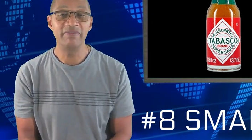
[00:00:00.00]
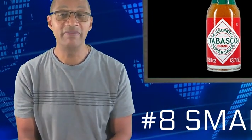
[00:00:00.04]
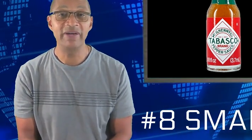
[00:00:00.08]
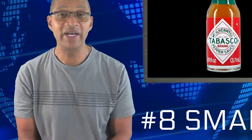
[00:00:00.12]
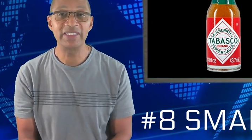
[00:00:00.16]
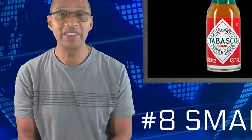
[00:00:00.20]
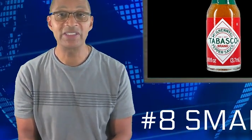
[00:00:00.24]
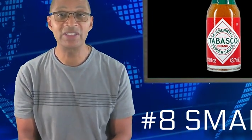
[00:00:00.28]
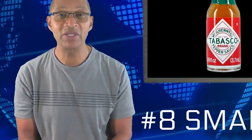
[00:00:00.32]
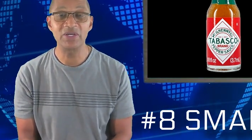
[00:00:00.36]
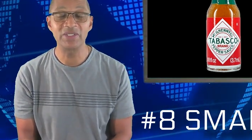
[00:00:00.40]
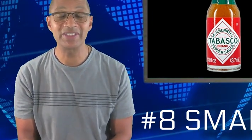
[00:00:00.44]
of
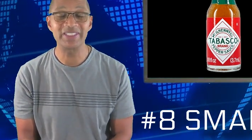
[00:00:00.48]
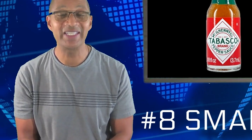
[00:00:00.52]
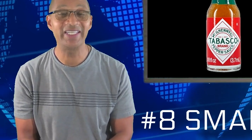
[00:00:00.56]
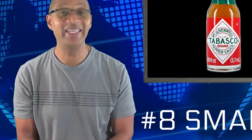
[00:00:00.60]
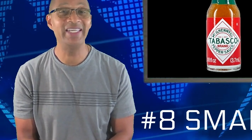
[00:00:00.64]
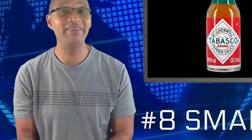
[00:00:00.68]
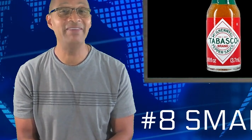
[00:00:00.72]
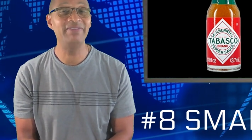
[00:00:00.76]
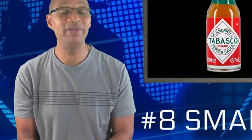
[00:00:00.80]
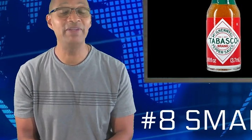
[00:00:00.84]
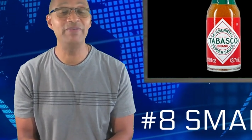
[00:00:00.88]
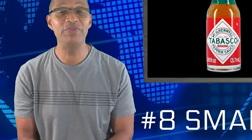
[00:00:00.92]
hot sauce,
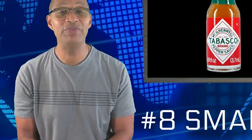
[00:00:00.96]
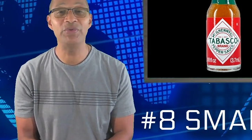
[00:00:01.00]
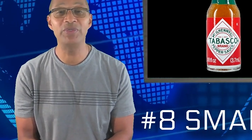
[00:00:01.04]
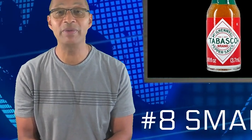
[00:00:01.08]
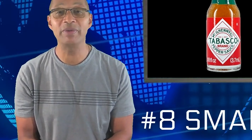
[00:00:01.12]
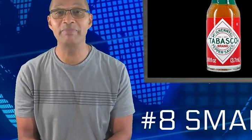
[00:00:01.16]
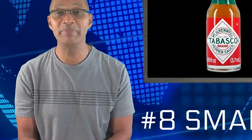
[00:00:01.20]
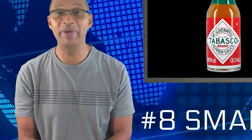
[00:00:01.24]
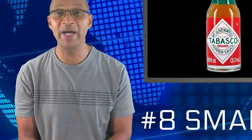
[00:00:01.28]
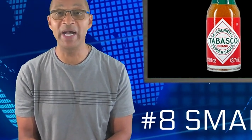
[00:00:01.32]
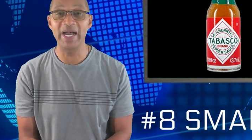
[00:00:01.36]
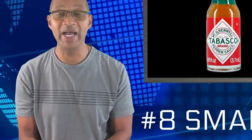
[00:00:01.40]
even if you
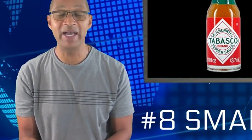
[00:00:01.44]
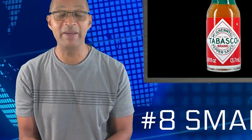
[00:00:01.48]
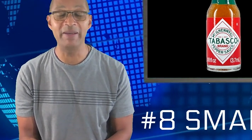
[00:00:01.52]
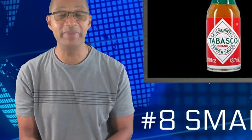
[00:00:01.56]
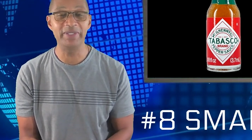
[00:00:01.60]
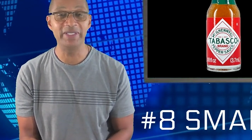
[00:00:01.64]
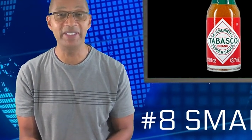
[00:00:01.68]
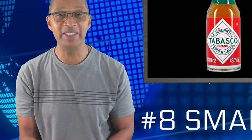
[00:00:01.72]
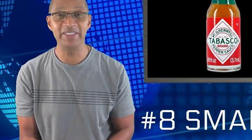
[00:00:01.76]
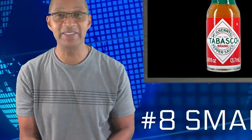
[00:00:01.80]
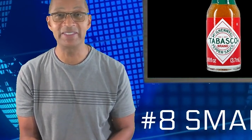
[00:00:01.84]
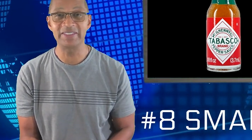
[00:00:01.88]
can buy it,
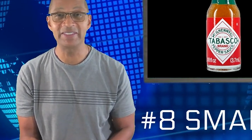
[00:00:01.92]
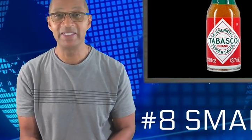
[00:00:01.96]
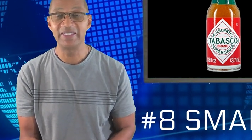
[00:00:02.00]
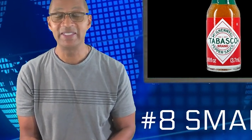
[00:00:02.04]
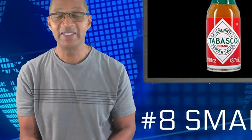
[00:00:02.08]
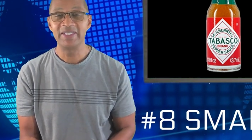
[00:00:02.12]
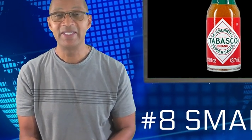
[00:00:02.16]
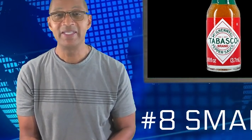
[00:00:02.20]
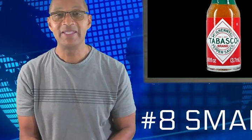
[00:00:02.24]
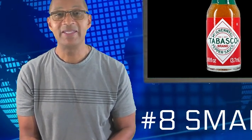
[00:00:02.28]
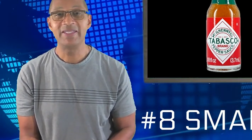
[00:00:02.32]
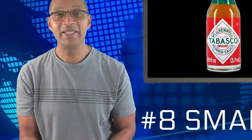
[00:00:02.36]
because
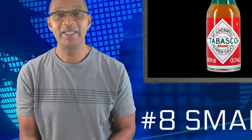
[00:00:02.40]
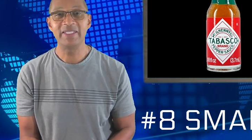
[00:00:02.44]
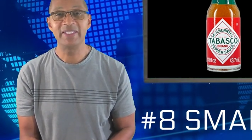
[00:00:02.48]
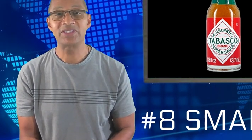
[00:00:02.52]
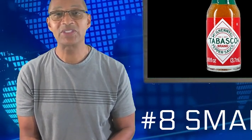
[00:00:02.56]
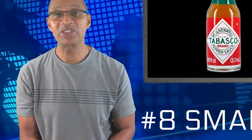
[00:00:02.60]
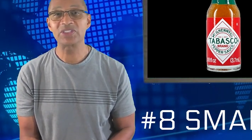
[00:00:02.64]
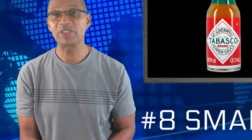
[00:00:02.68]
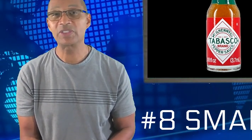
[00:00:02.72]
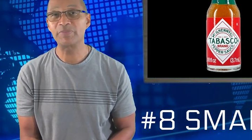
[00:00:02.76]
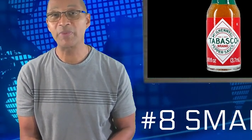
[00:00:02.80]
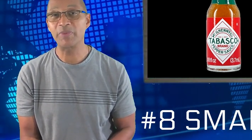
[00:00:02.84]

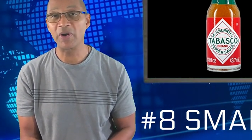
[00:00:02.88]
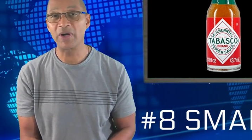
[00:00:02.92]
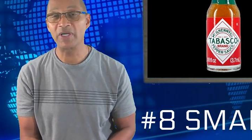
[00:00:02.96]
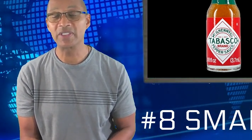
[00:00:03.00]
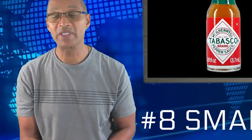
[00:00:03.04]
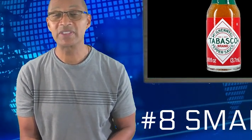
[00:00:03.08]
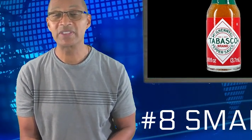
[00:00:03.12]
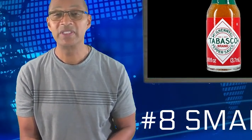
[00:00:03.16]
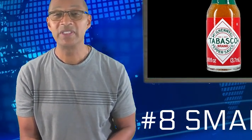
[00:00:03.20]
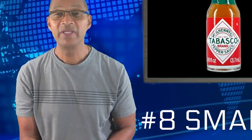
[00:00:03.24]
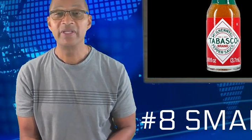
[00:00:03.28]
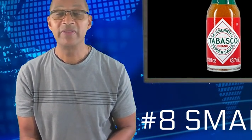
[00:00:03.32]
things are
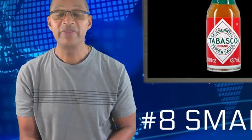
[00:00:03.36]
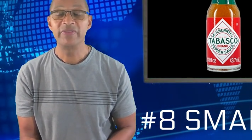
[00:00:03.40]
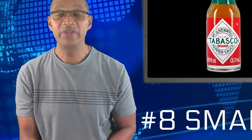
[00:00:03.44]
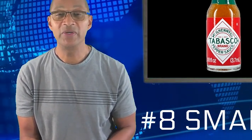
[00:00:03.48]
sparse.